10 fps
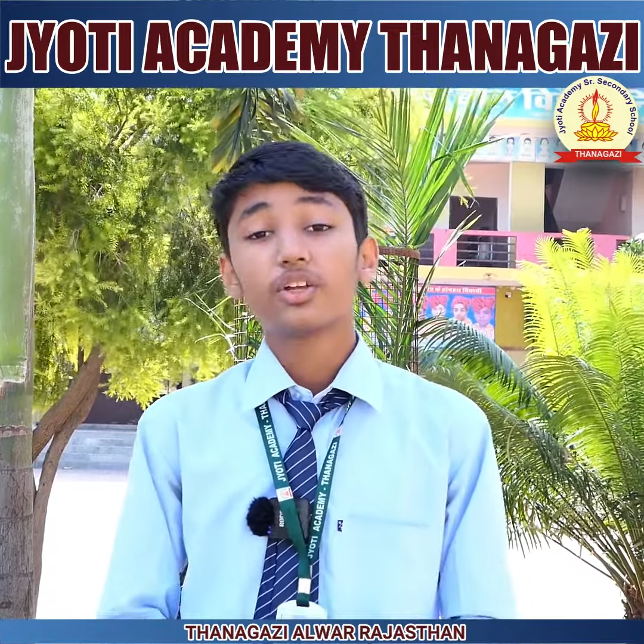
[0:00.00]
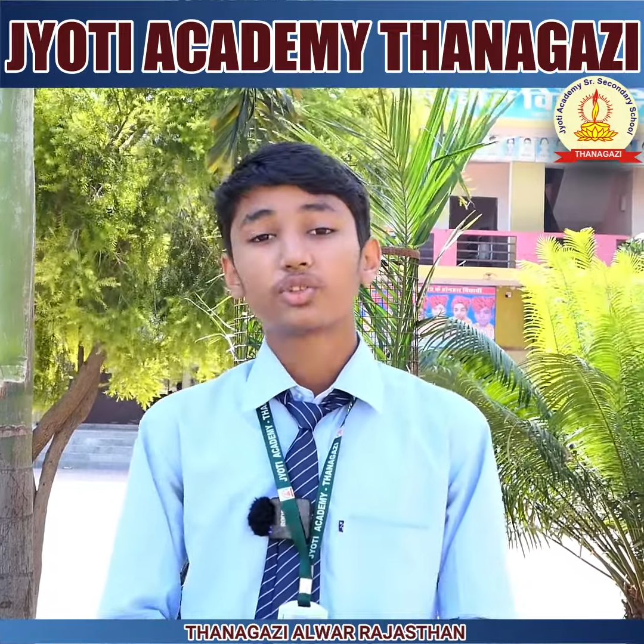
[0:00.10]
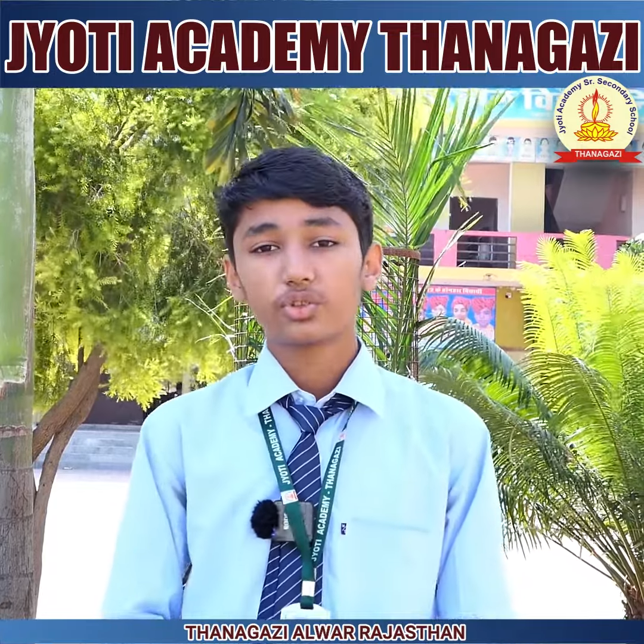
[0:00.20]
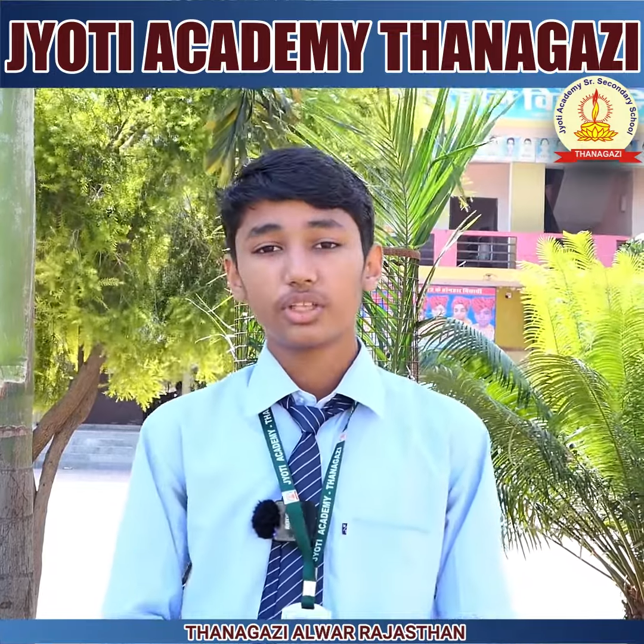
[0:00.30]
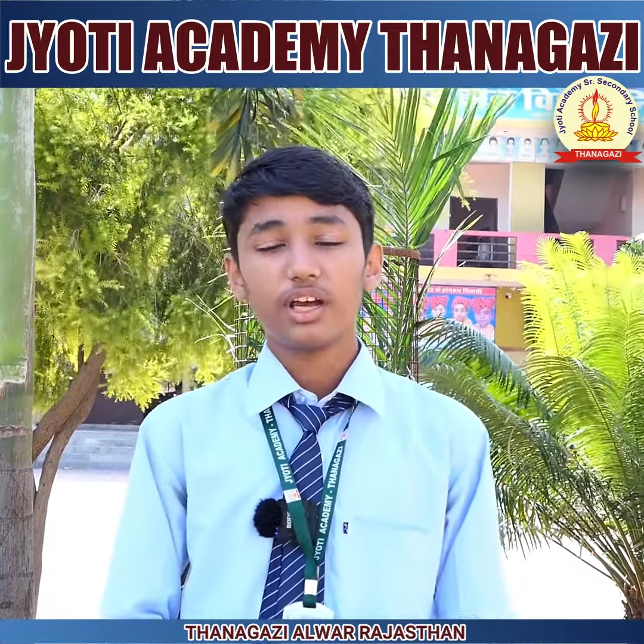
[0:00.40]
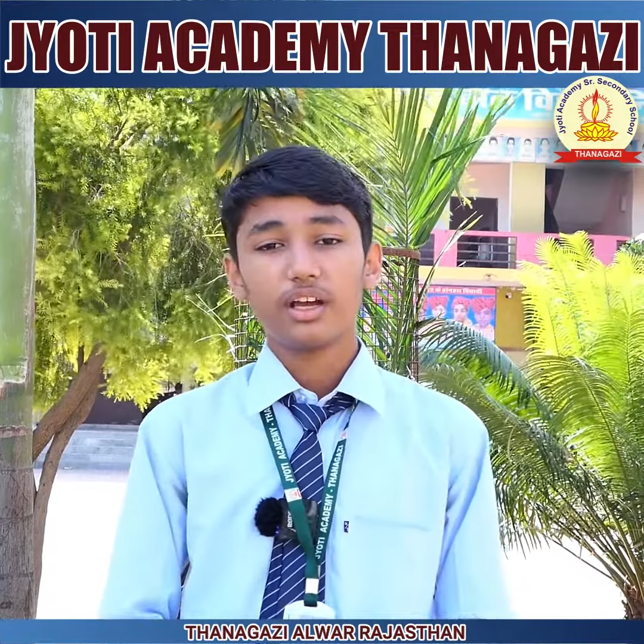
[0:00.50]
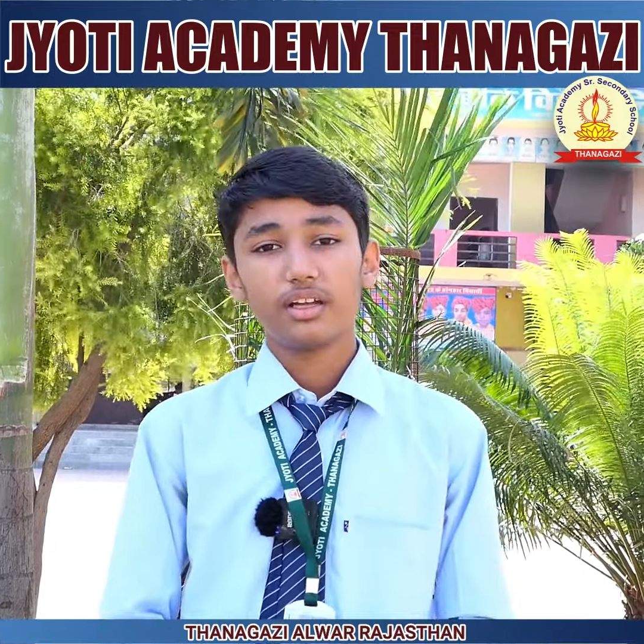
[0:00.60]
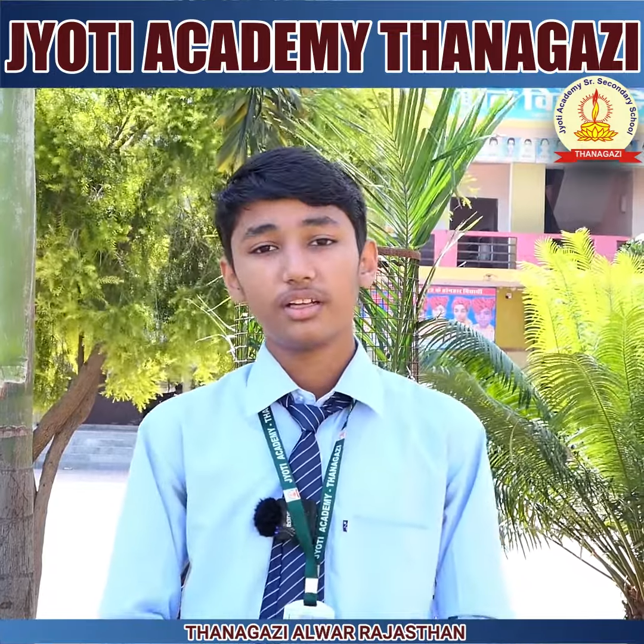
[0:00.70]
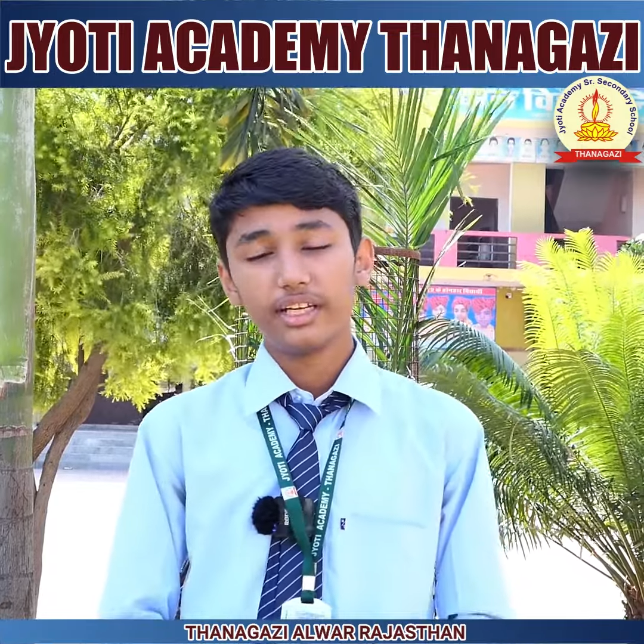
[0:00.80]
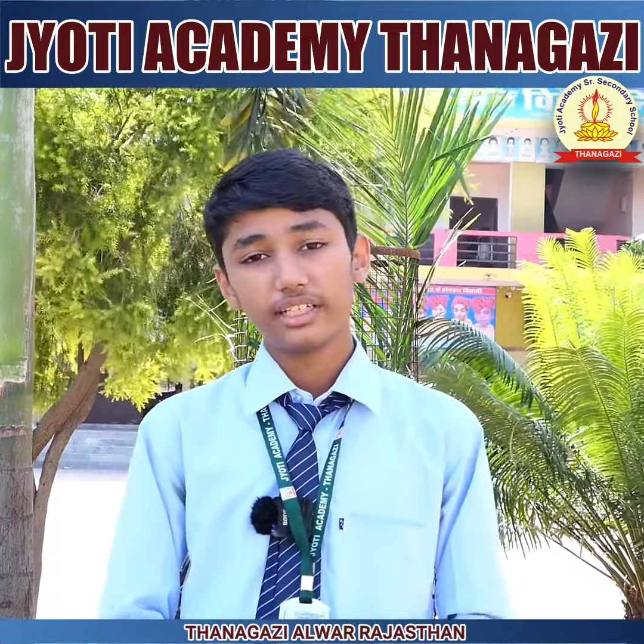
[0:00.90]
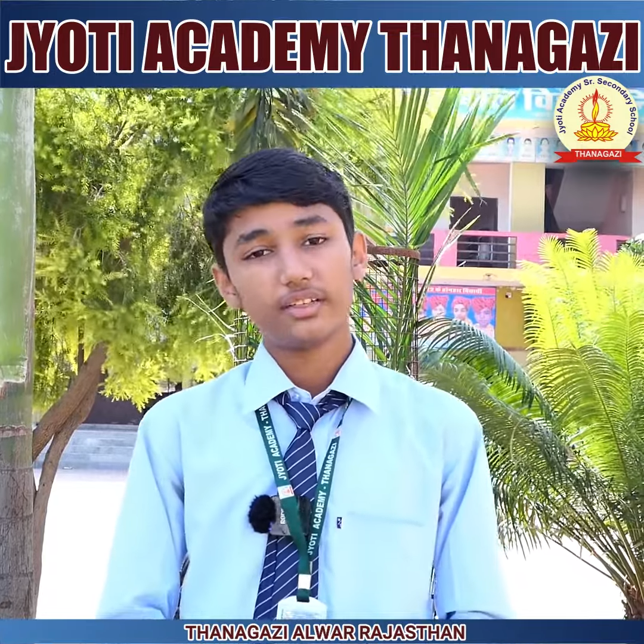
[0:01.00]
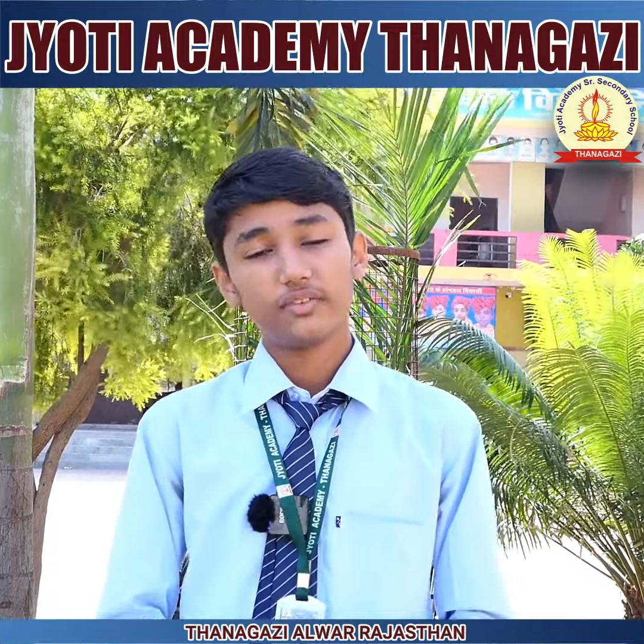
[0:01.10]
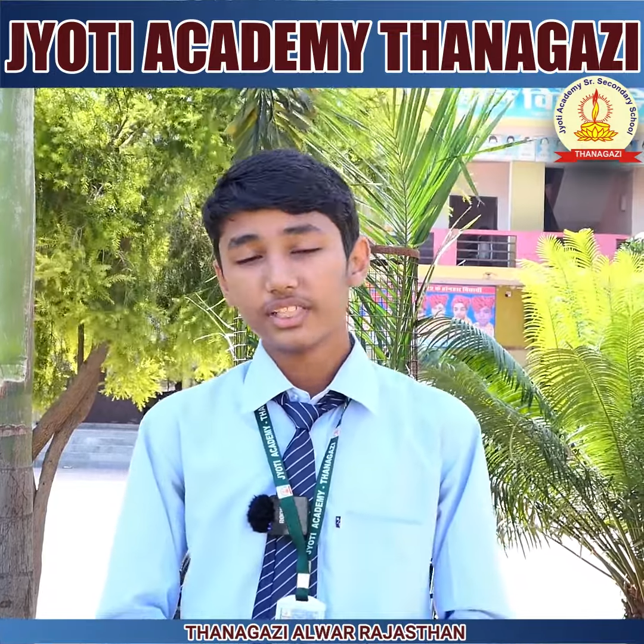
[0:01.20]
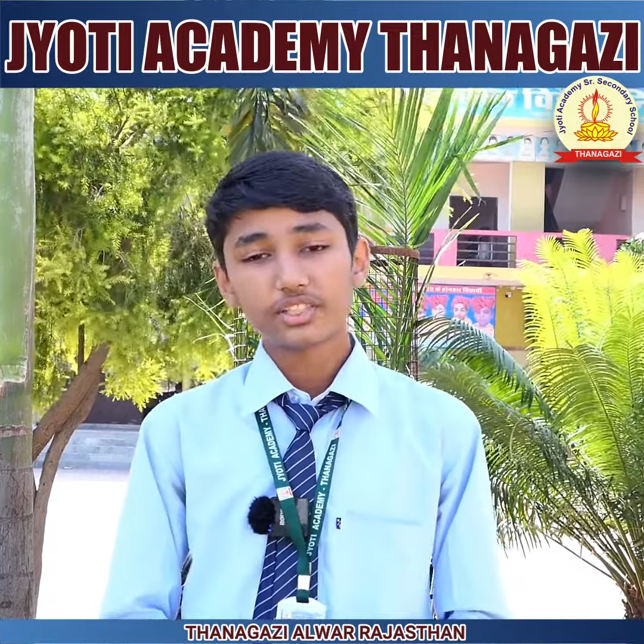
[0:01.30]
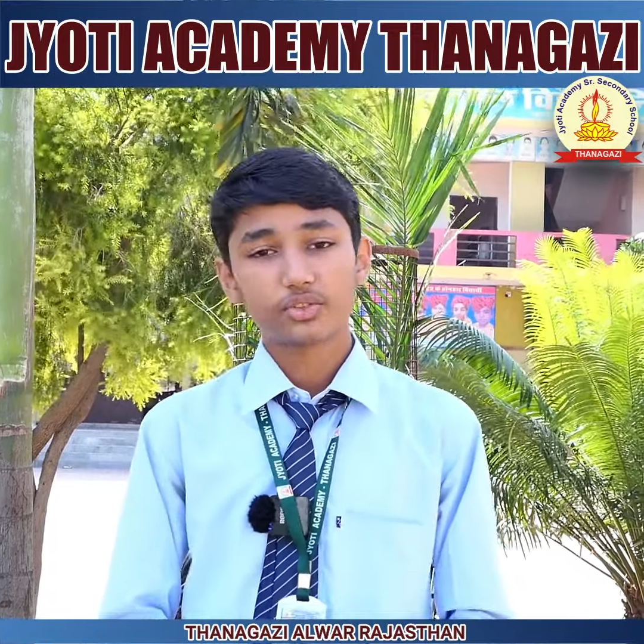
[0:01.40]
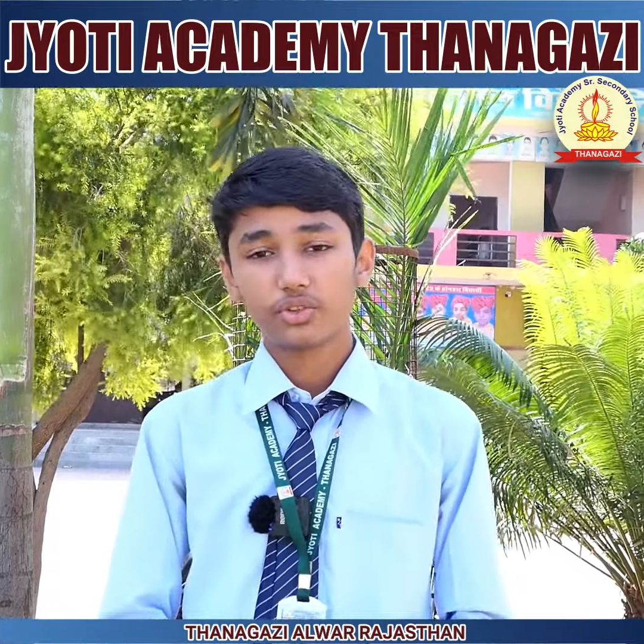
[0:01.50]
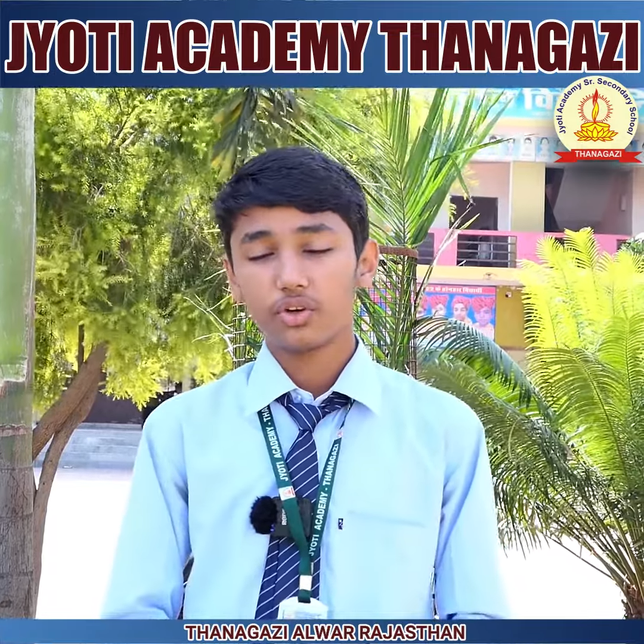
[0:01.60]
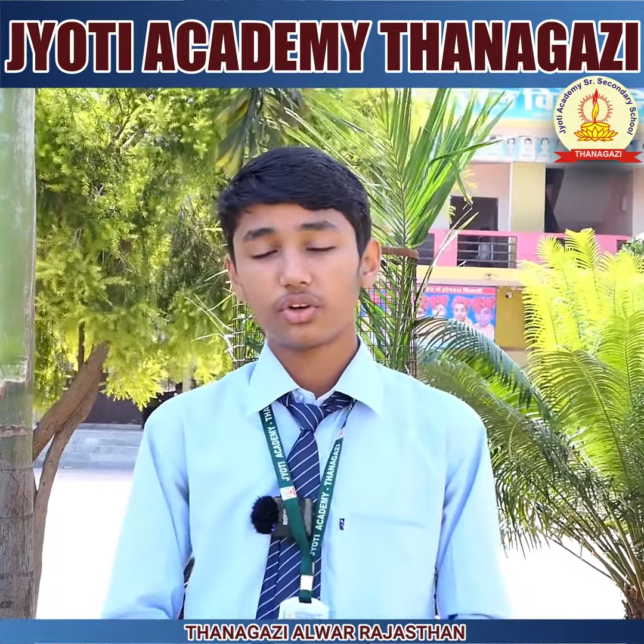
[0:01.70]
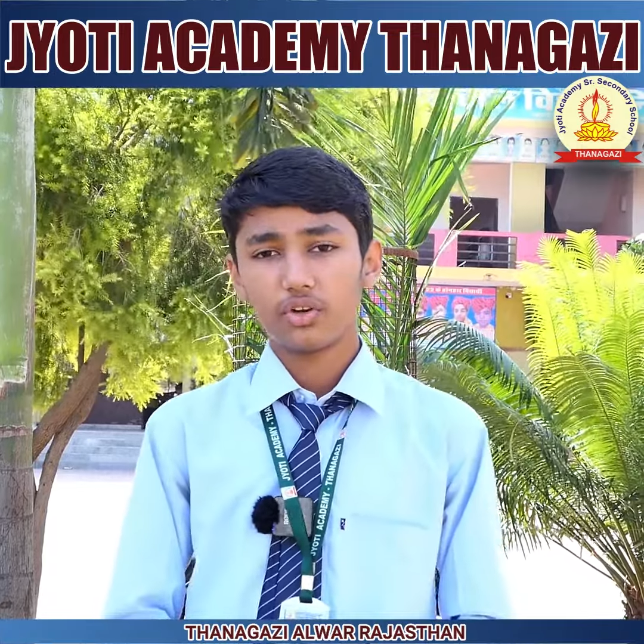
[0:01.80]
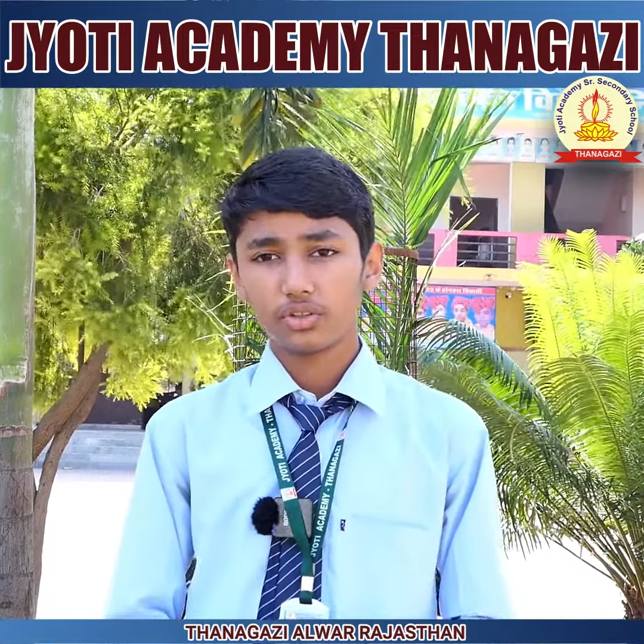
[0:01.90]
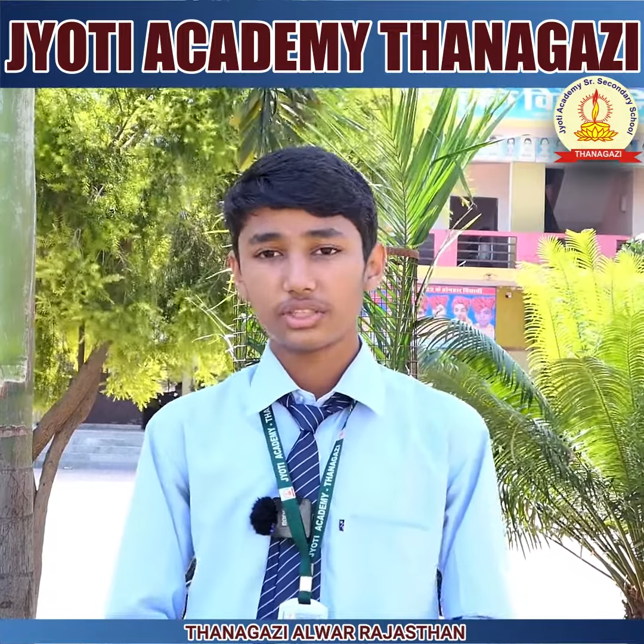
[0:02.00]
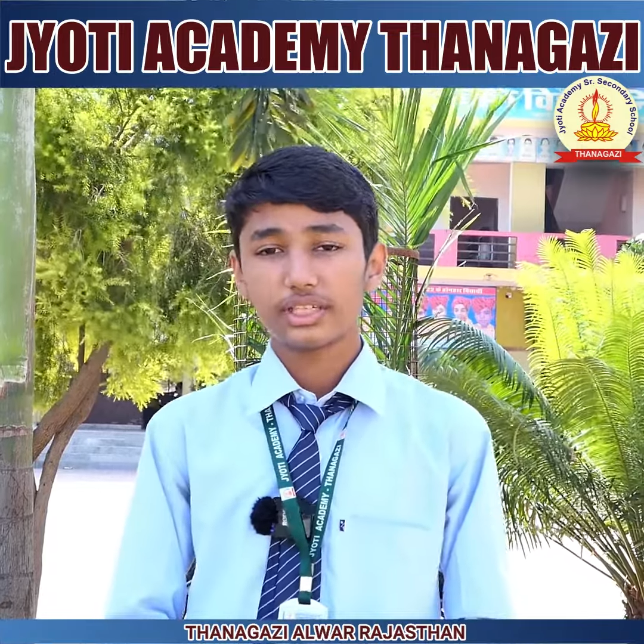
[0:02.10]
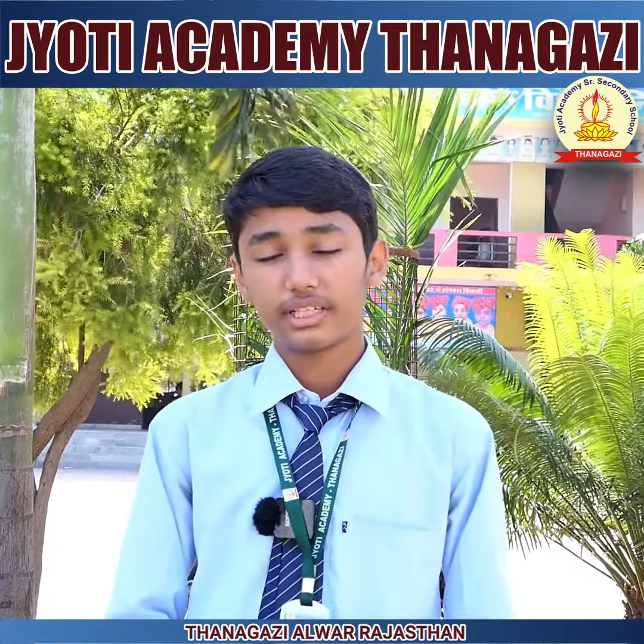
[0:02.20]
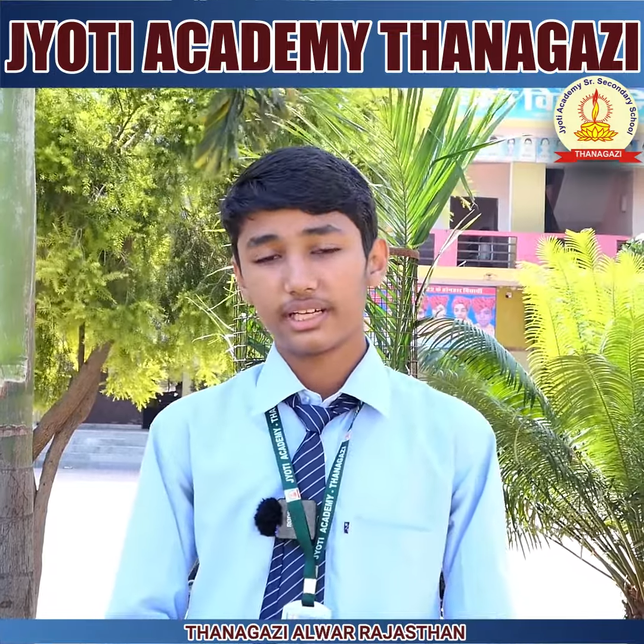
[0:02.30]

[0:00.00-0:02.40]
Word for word: so the little ones do not lose the